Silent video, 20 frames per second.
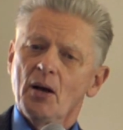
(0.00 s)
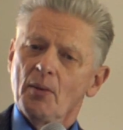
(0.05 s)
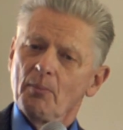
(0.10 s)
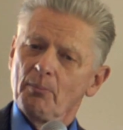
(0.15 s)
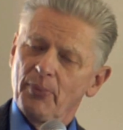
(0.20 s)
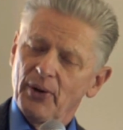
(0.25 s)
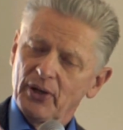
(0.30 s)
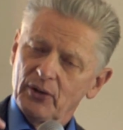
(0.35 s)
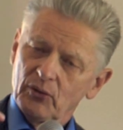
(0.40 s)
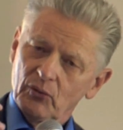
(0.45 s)

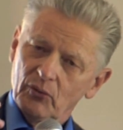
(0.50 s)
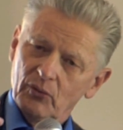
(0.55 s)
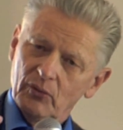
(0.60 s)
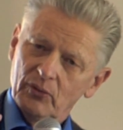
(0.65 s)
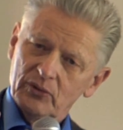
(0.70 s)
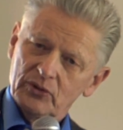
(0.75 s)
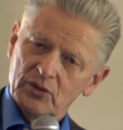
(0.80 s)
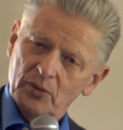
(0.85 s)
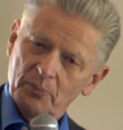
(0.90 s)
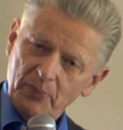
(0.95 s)
But
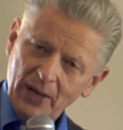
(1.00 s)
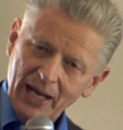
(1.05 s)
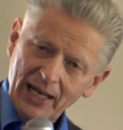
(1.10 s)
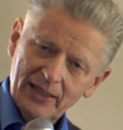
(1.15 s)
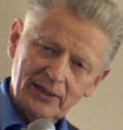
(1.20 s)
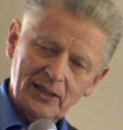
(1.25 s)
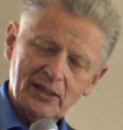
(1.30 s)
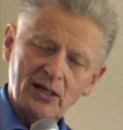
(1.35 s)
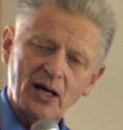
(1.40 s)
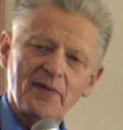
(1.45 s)

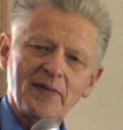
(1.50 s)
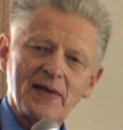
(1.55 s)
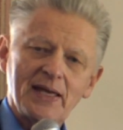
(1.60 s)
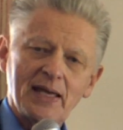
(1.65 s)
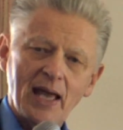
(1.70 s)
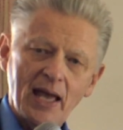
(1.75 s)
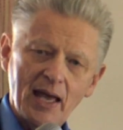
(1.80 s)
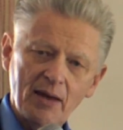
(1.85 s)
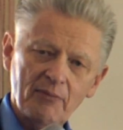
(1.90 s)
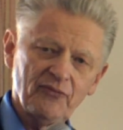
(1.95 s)
depending on the
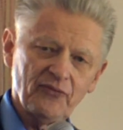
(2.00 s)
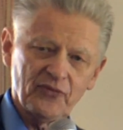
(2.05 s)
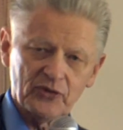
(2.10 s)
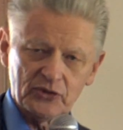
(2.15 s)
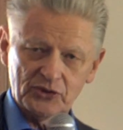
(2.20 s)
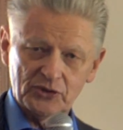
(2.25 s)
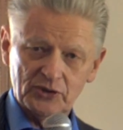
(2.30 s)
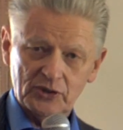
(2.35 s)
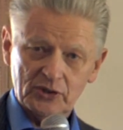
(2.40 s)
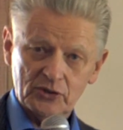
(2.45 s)

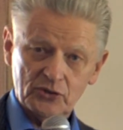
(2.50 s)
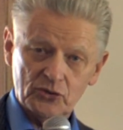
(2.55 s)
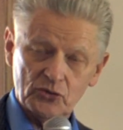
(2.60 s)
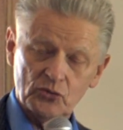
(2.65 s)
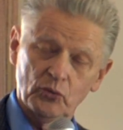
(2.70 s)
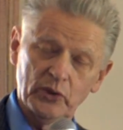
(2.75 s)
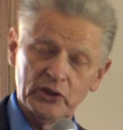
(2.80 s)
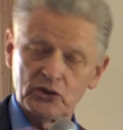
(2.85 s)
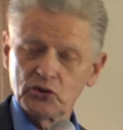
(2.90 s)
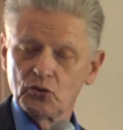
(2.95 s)
emphasis,
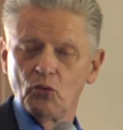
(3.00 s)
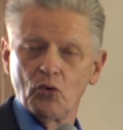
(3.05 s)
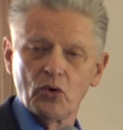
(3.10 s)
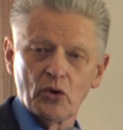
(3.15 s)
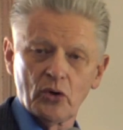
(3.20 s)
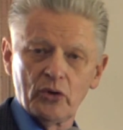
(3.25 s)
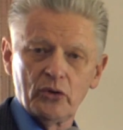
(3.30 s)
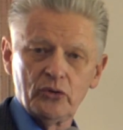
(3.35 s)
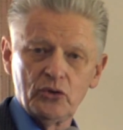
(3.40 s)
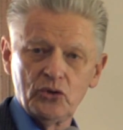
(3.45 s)
which
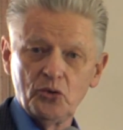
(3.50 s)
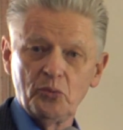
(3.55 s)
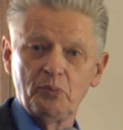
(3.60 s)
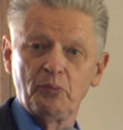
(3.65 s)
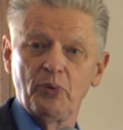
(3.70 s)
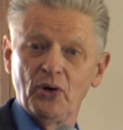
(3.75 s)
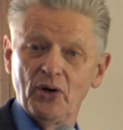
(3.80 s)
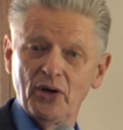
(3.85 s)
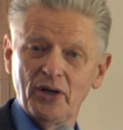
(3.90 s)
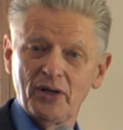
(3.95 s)
word you
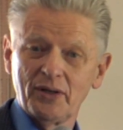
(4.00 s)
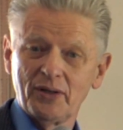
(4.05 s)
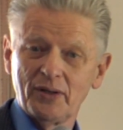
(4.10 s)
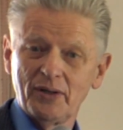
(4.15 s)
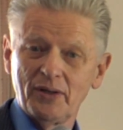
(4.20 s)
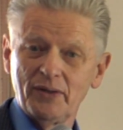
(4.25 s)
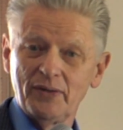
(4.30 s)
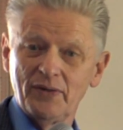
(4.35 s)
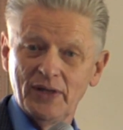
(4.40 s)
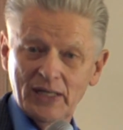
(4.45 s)
put
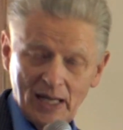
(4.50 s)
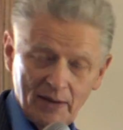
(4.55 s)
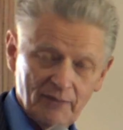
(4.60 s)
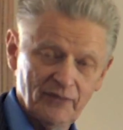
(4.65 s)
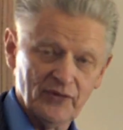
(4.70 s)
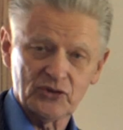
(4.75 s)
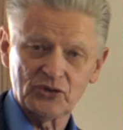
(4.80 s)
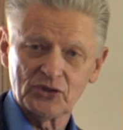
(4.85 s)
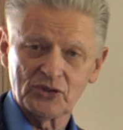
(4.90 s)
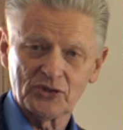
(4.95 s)
the
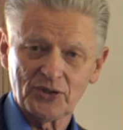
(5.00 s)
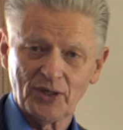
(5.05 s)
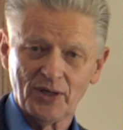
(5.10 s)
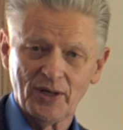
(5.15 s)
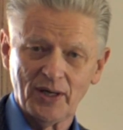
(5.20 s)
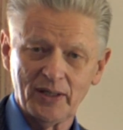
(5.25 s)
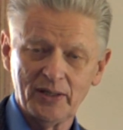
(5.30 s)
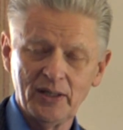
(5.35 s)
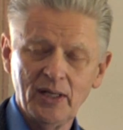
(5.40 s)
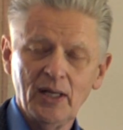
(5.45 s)
emphasis
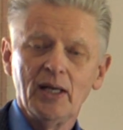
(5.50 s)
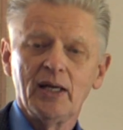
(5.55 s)
on,